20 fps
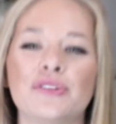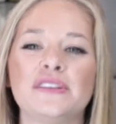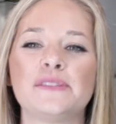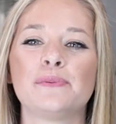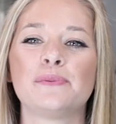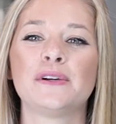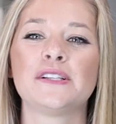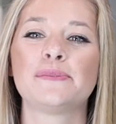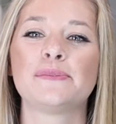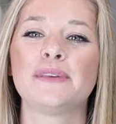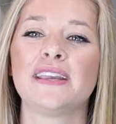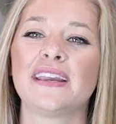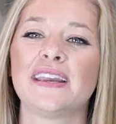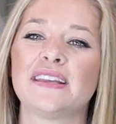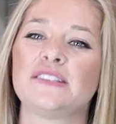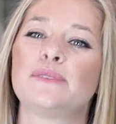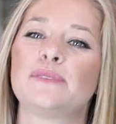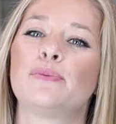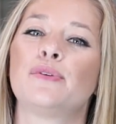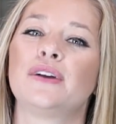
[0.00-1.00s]
this brings me
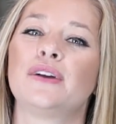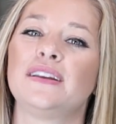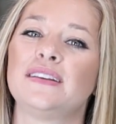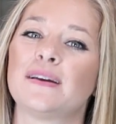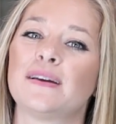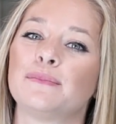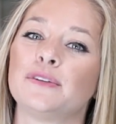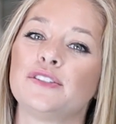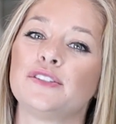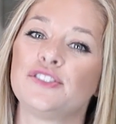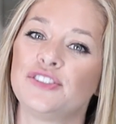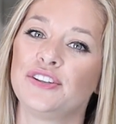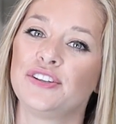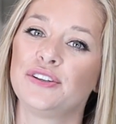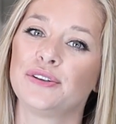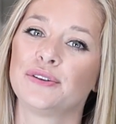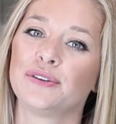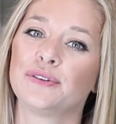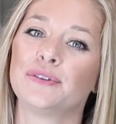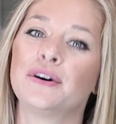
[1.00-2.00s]
into point number
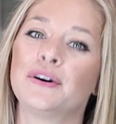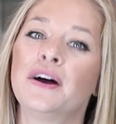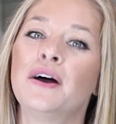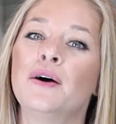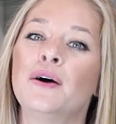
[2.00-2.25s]
2.